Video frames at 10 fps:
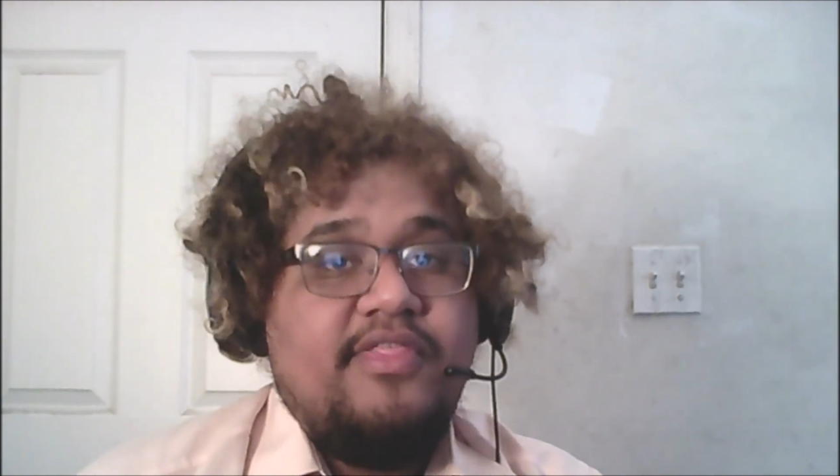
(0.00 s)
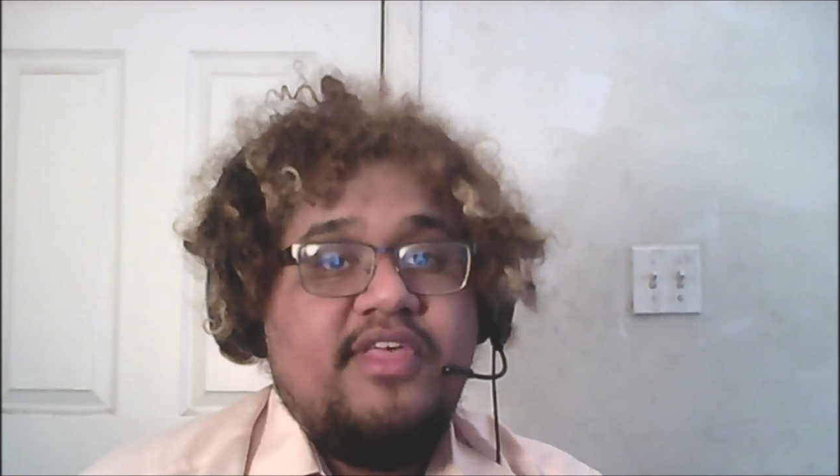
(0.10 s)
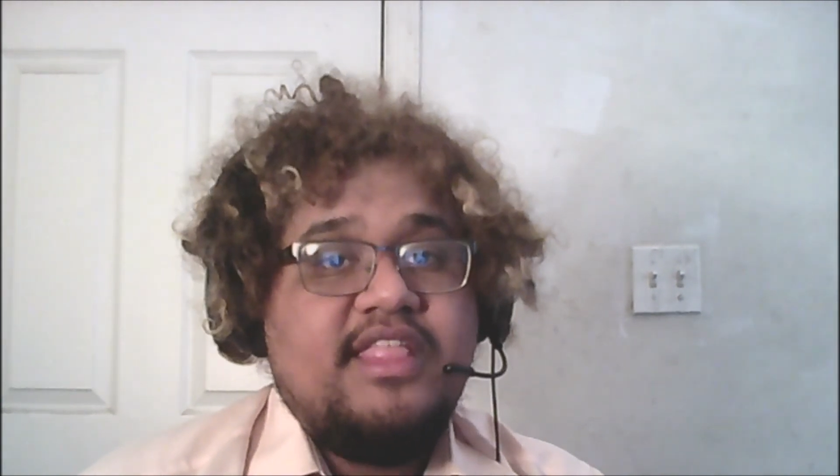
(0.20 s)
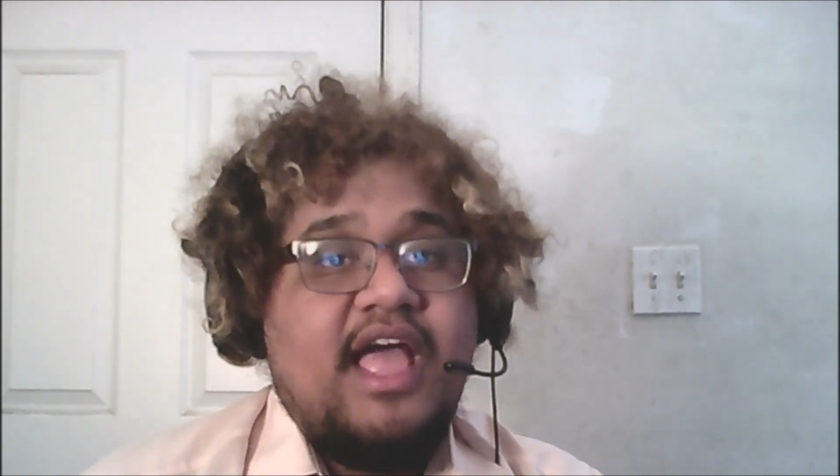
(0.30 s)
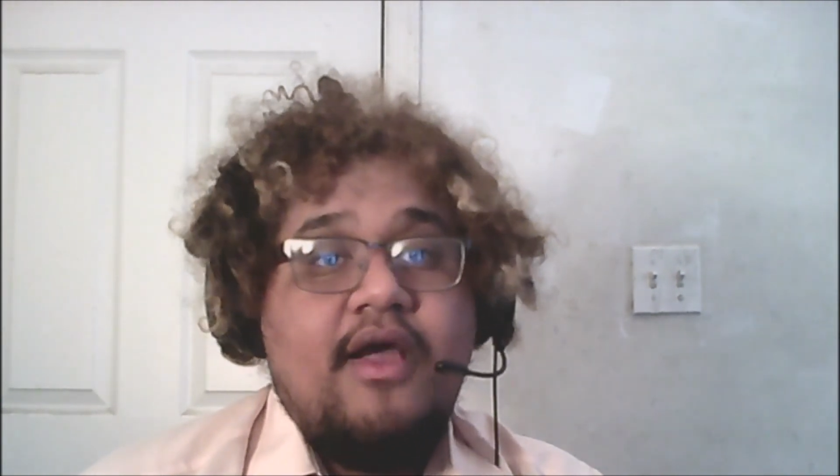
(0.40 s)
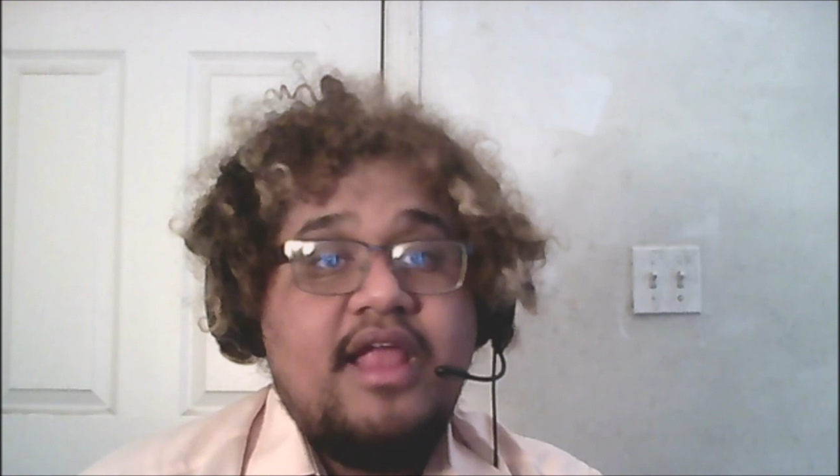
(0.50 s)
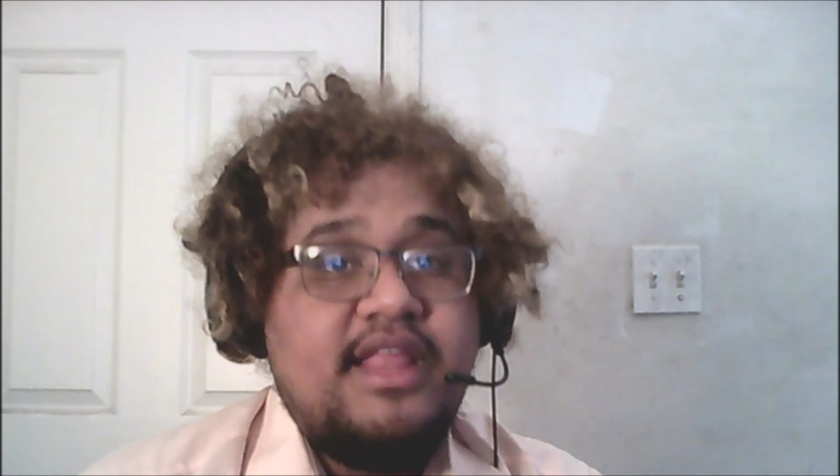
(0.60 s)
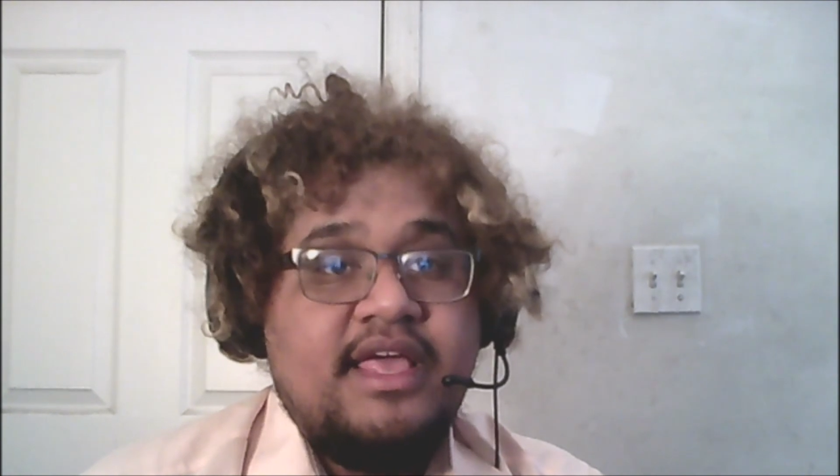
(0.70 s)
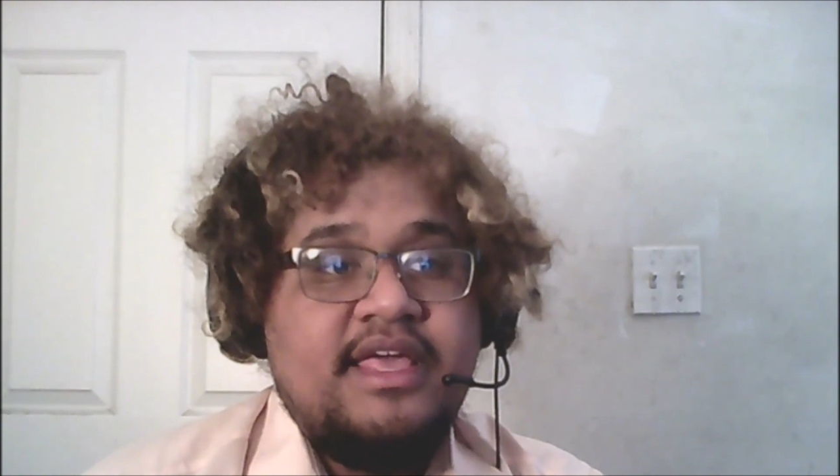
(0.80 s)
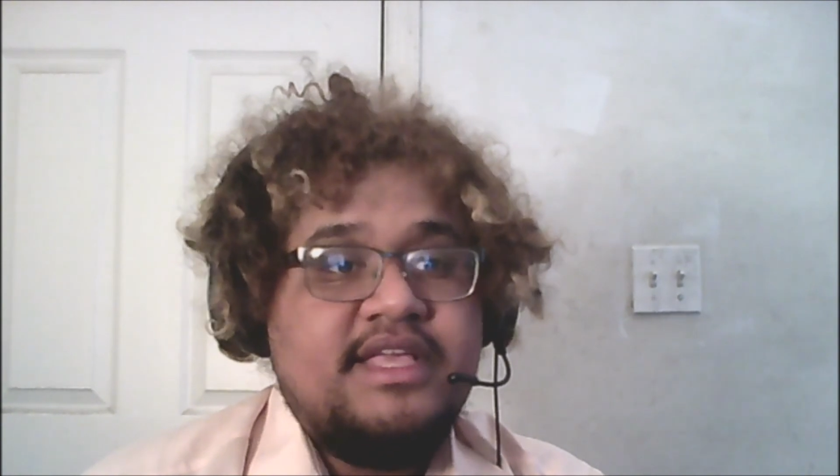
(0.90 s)
The entire
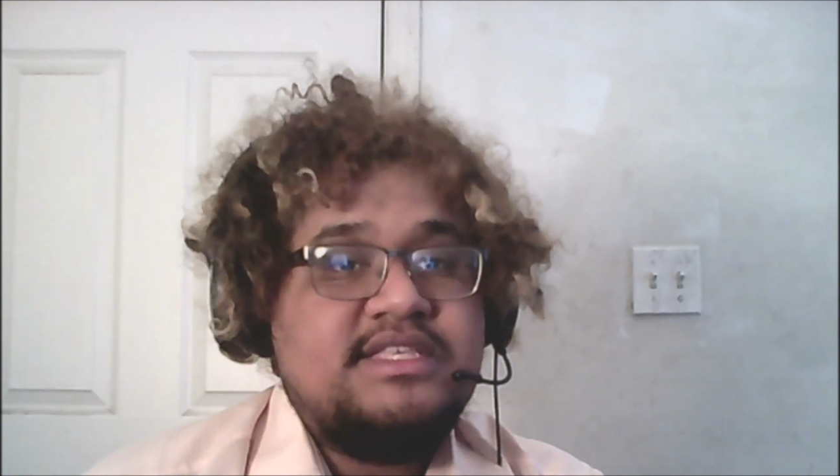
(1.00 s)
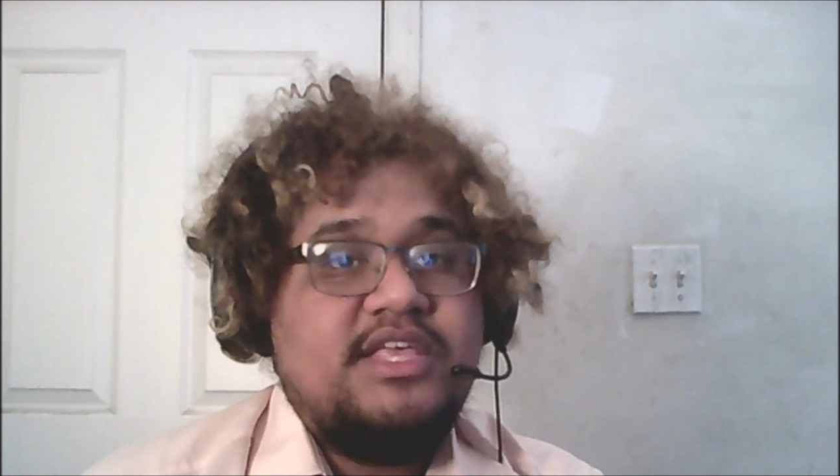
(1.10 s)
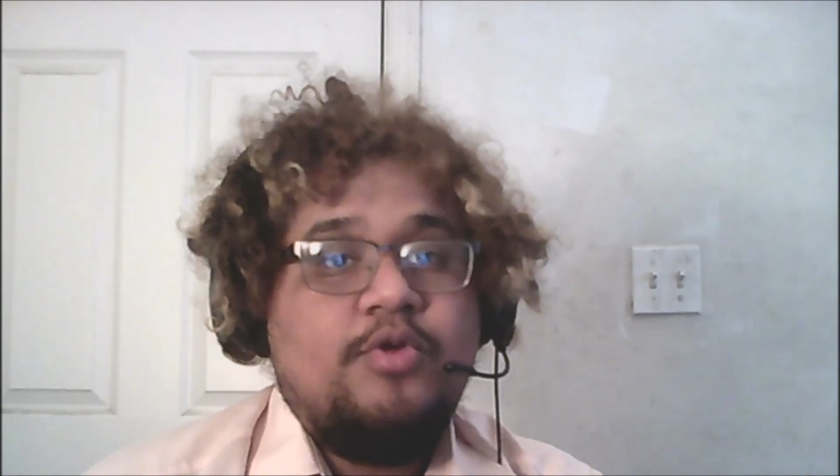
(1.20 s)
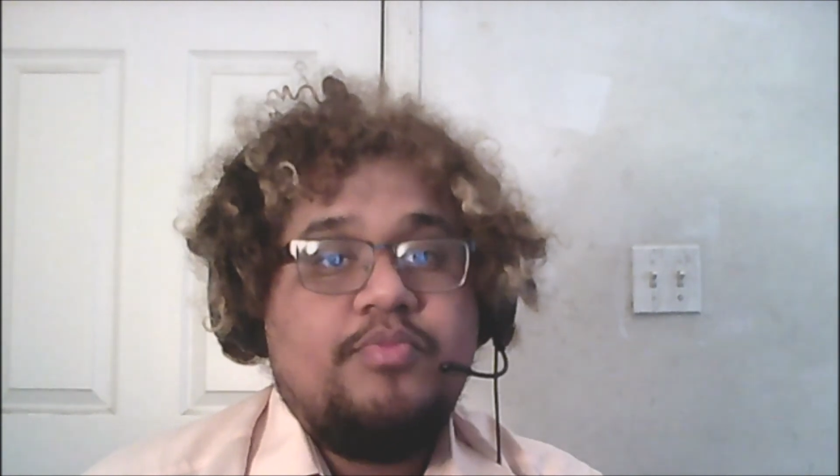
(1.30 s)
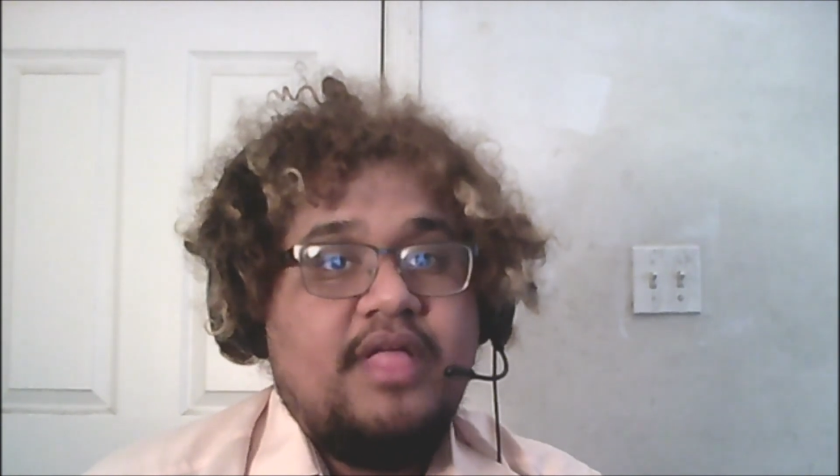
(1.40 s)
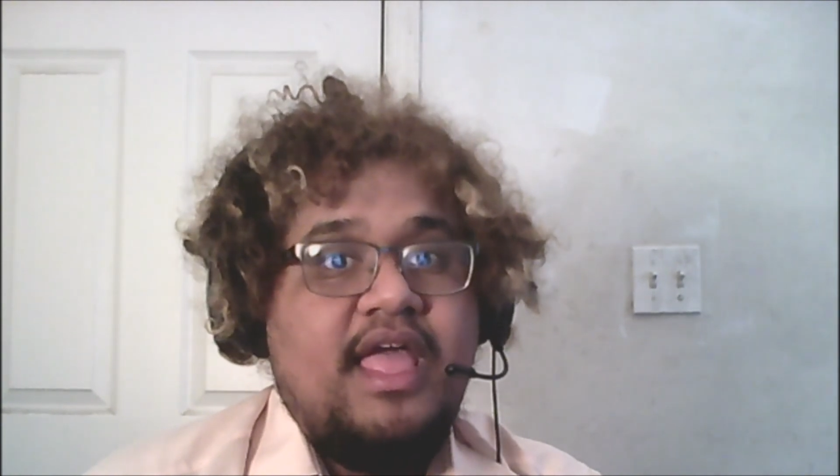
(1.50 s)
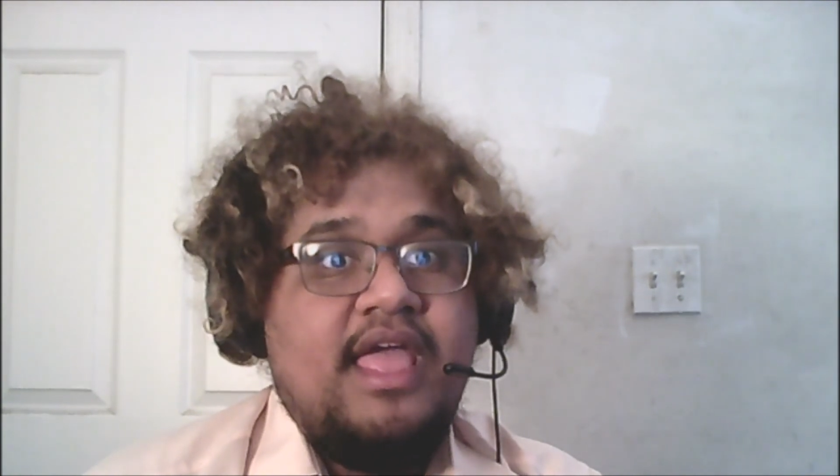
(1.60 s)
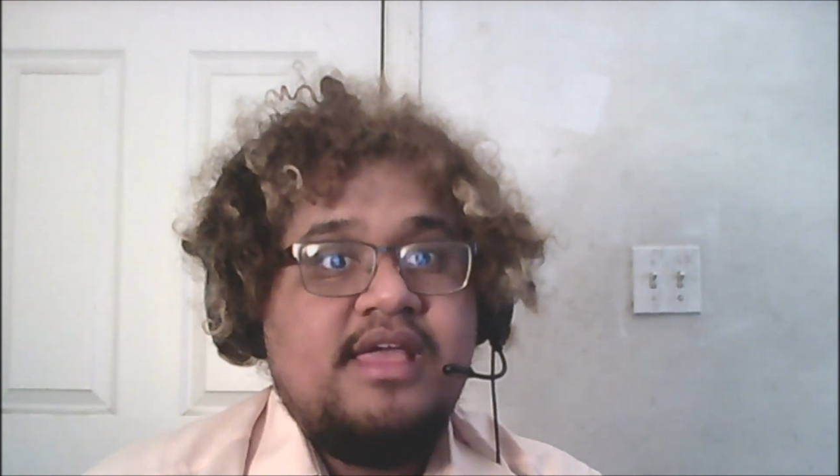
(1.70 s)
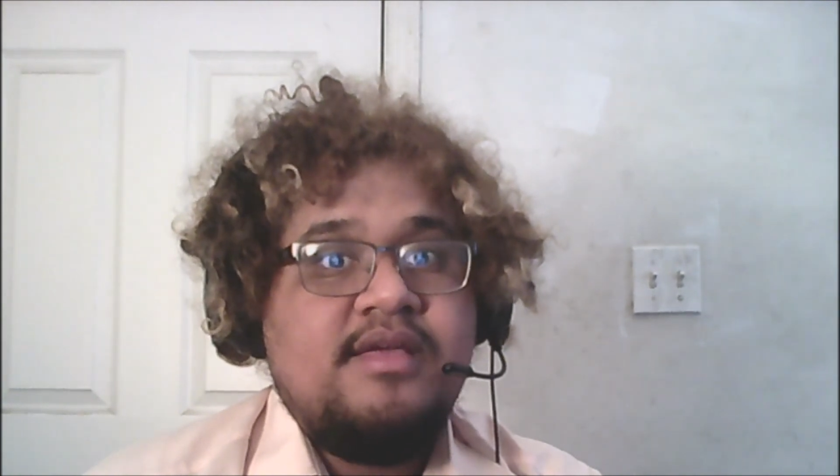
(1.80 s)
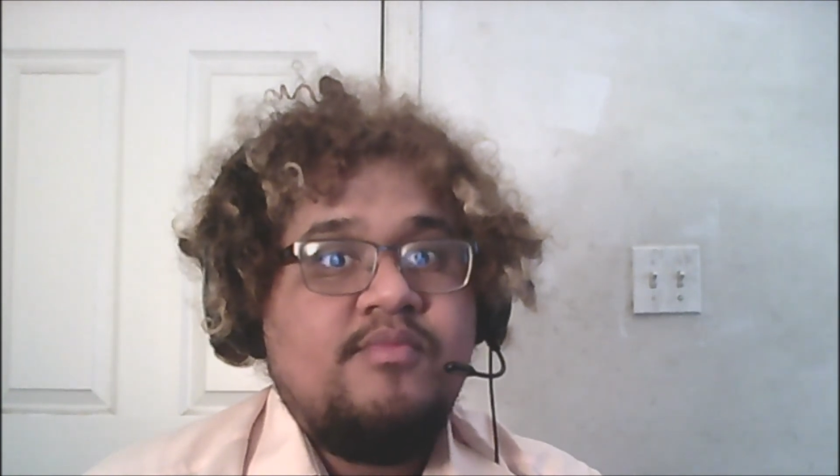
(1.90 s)
idea is that you're
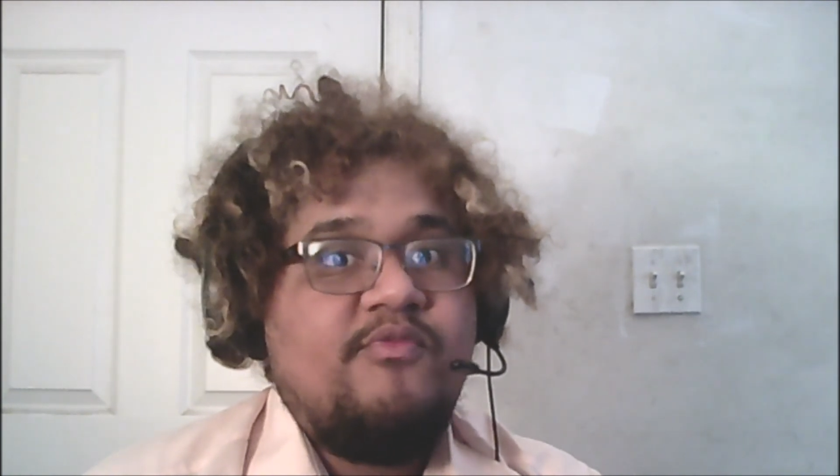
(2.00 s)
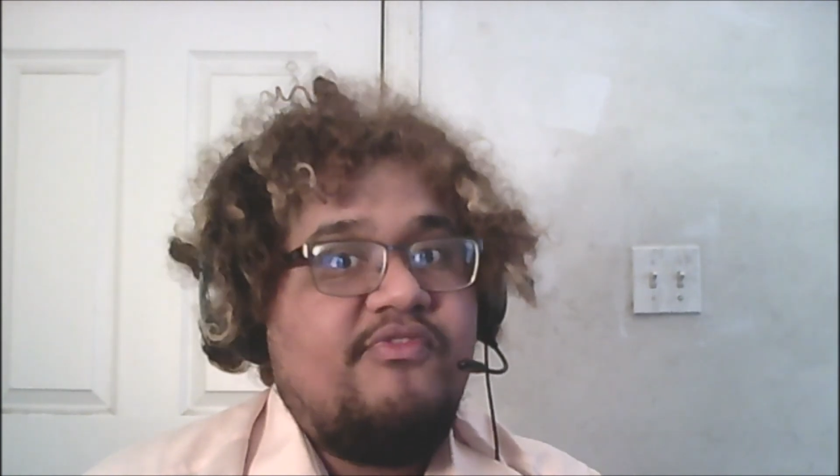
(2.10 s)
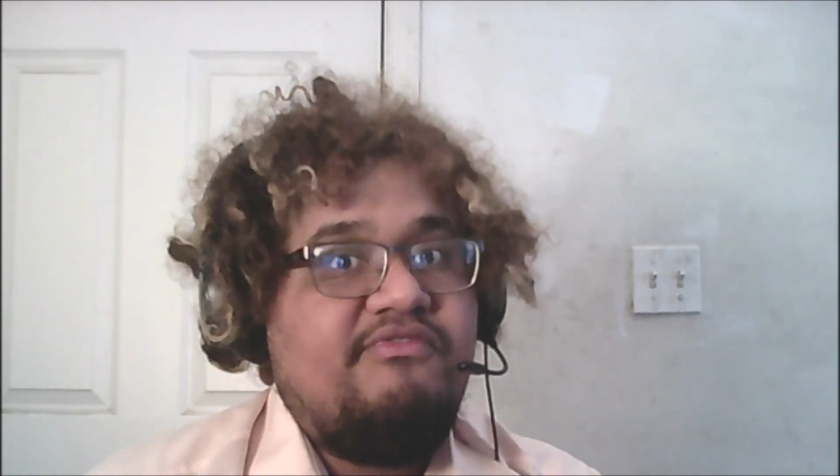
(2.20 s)
playing